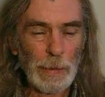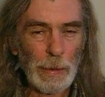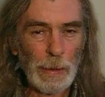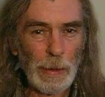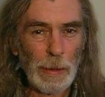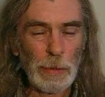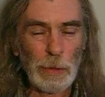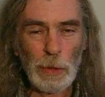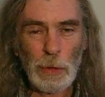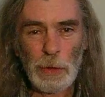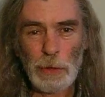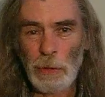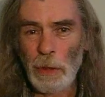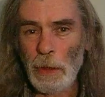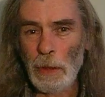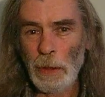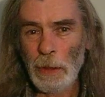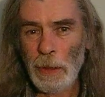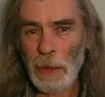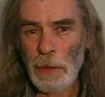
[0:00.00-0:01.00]
And you
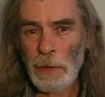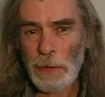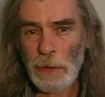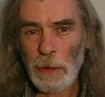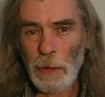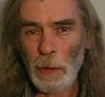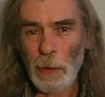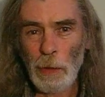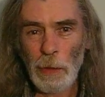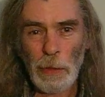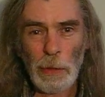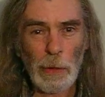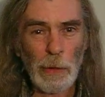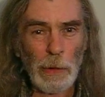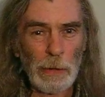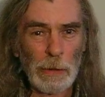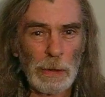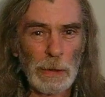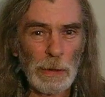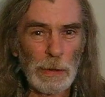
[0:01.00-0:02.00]
struggle against the
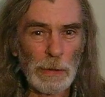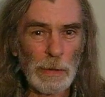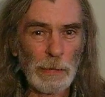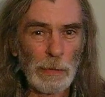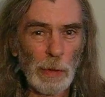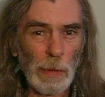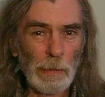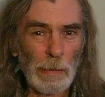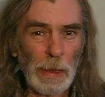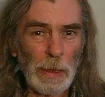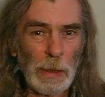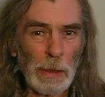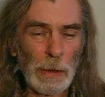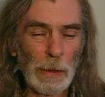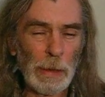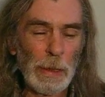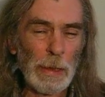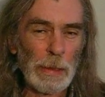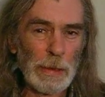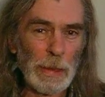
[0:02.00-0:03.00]
authorities of your medical
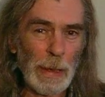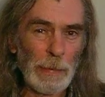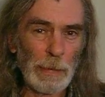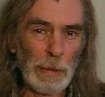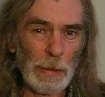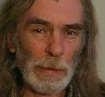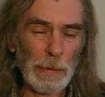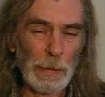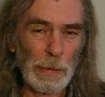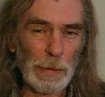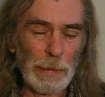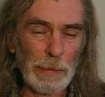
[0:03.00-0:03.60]
establishment.